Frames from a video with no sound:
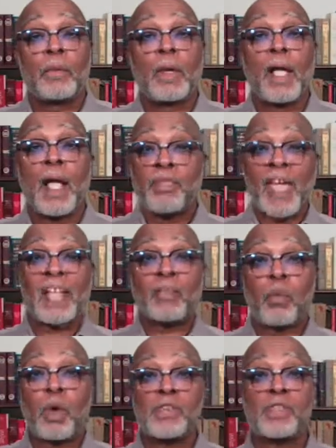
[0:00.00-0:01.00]
And that
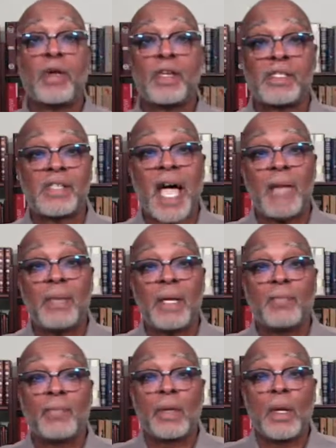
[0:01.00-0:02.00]
was their
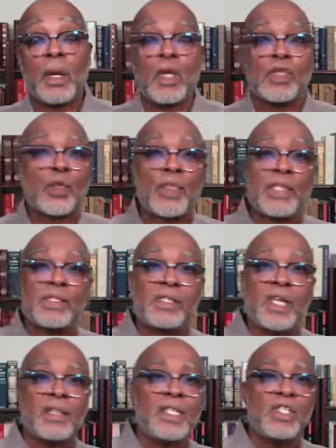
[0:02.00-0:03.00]
assignment. So they
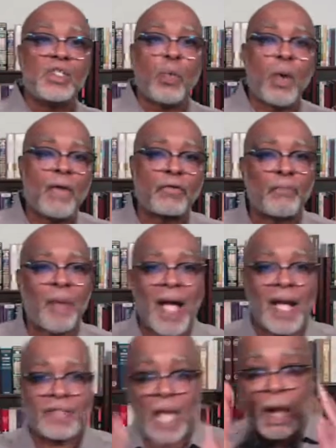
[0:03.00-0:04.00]
sent these 12
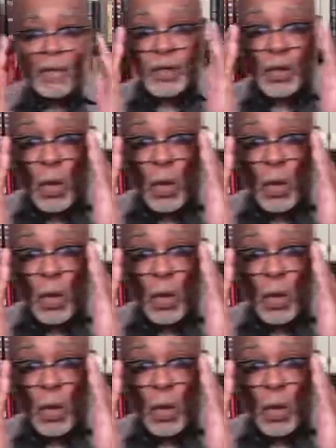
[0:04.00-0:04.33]
spies out to go